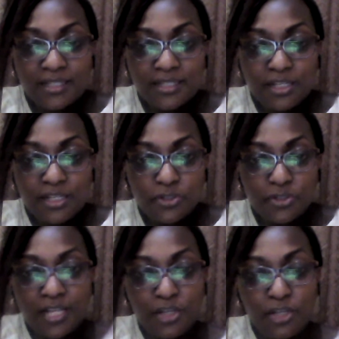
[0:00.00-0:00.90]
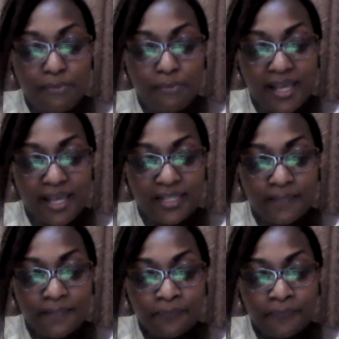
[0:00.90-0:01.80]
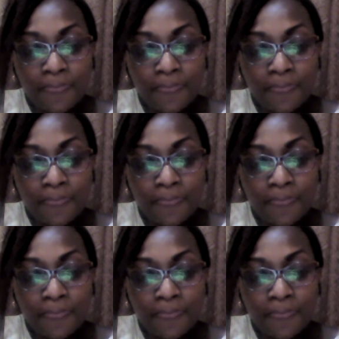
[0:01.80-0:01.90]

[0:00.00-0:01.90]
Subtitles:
until you tell your mind,